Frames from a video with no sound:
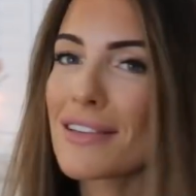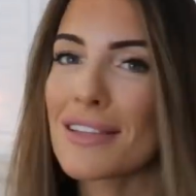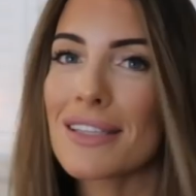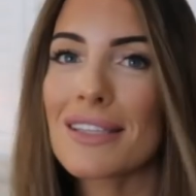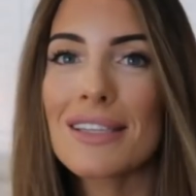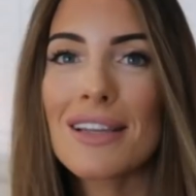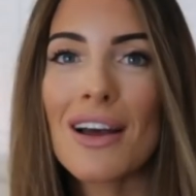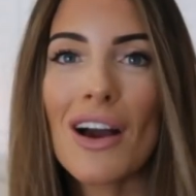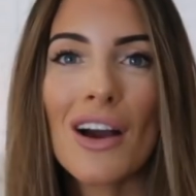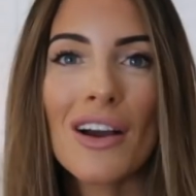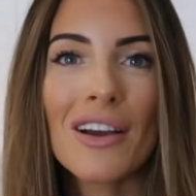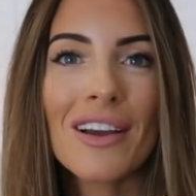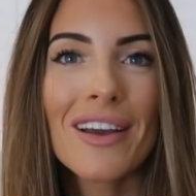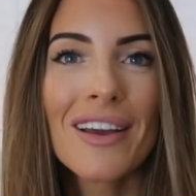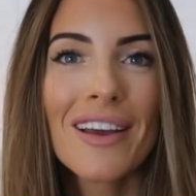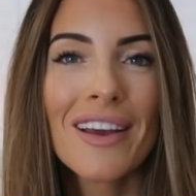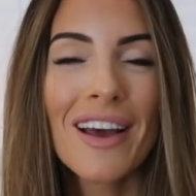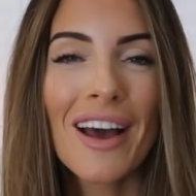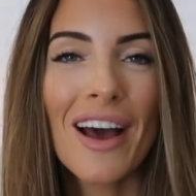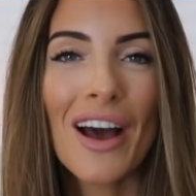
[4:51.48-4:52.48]
the snug,
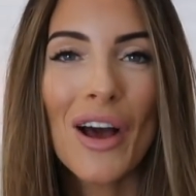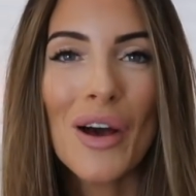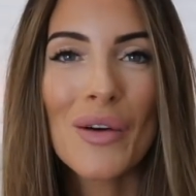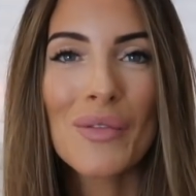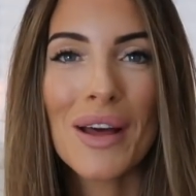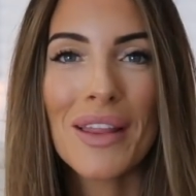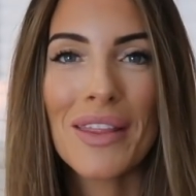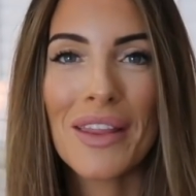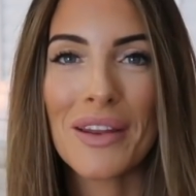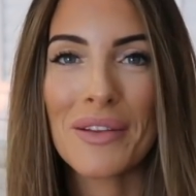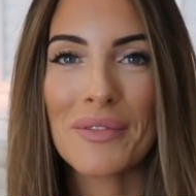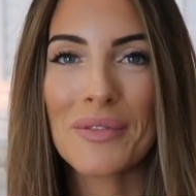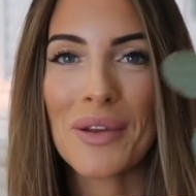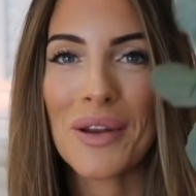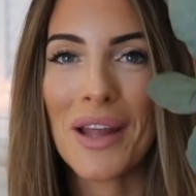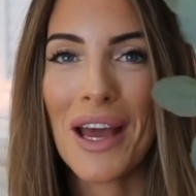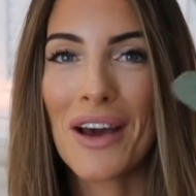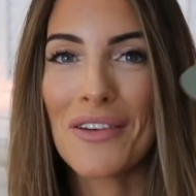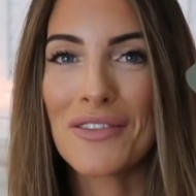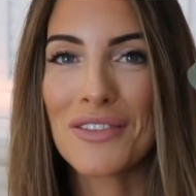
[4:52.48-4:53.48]
and then I'm
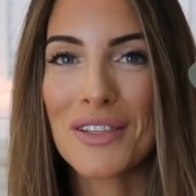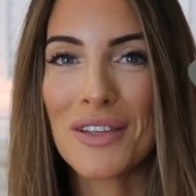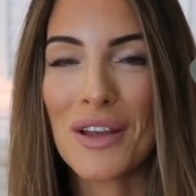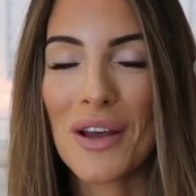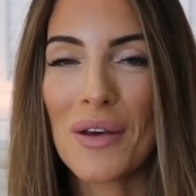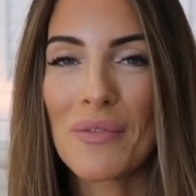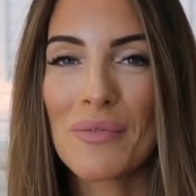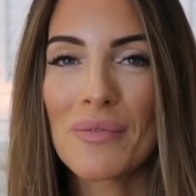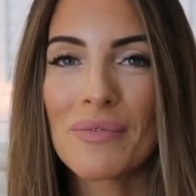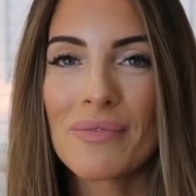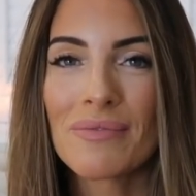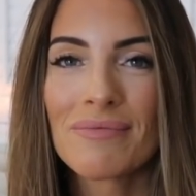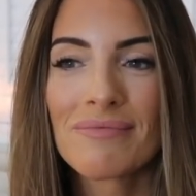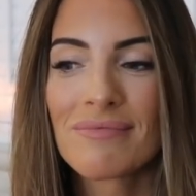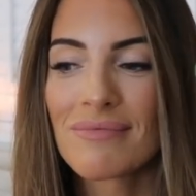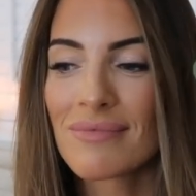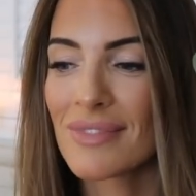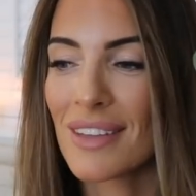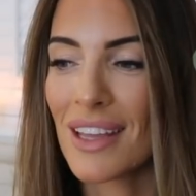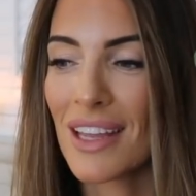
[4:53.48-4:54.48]
gonna have some
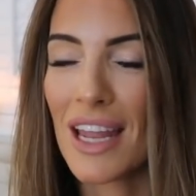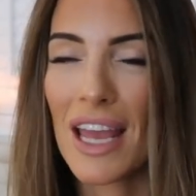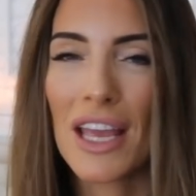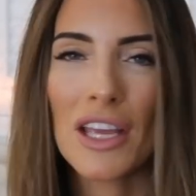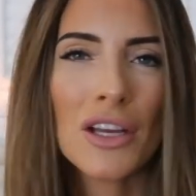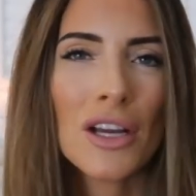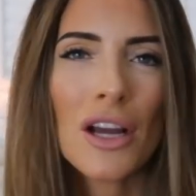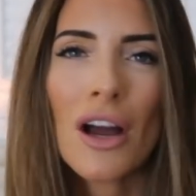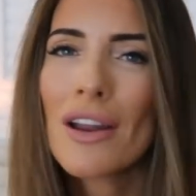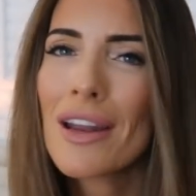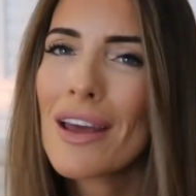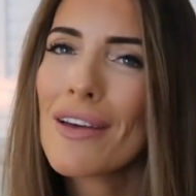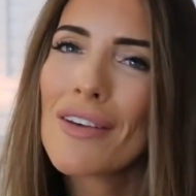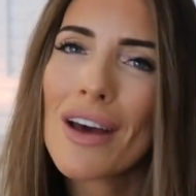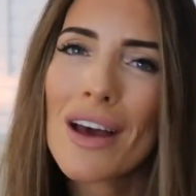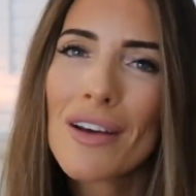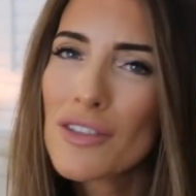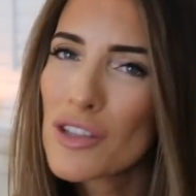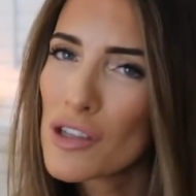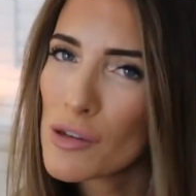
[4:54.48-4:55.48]
in here. You can't ever
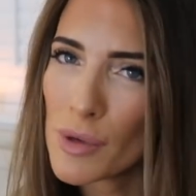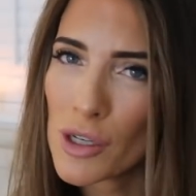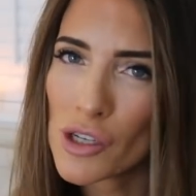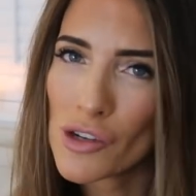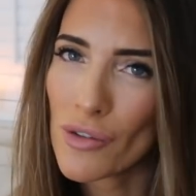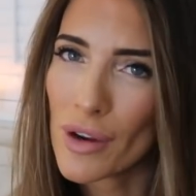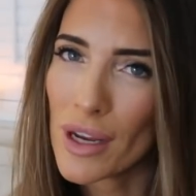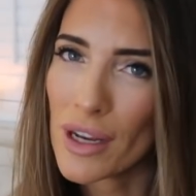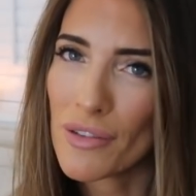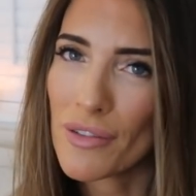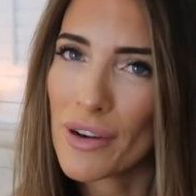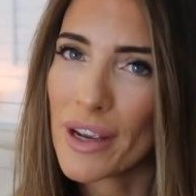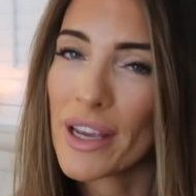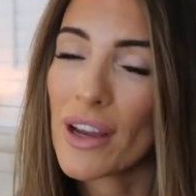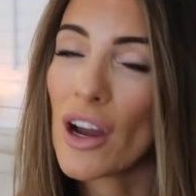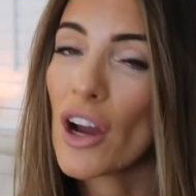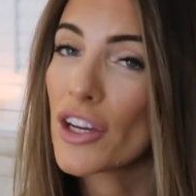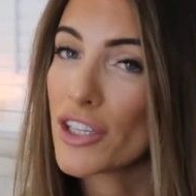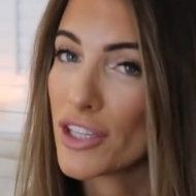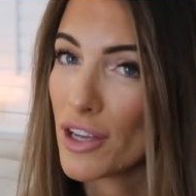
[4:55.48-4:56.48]
have too much
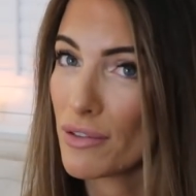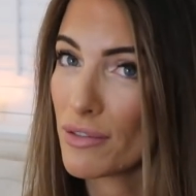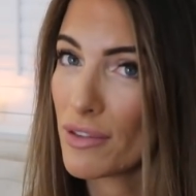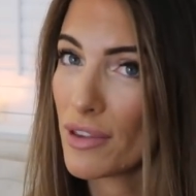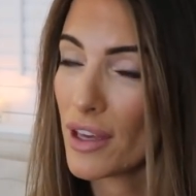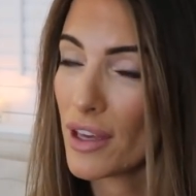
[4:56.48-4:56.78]
greenery, I don't